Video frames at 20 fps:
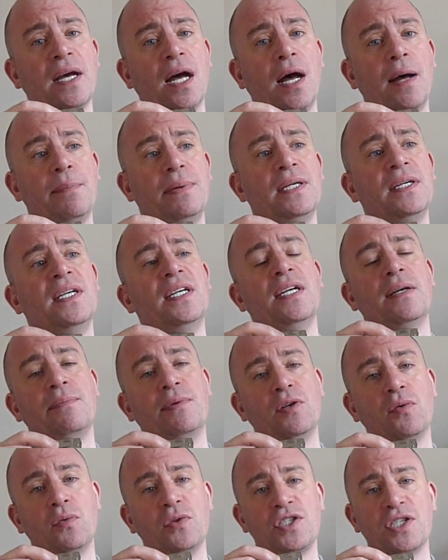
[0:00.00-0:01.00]
up, but
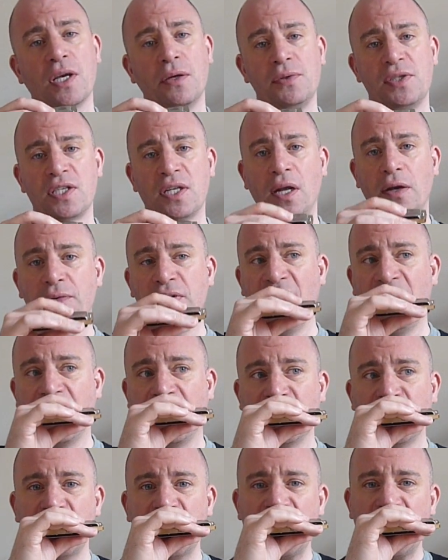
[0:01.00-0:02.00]
also slow
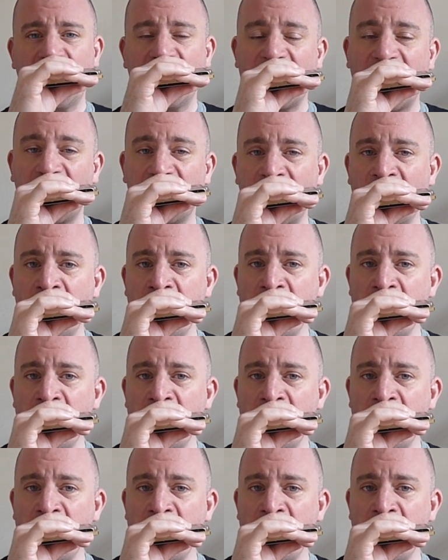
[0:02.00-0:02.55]
down. So you can have.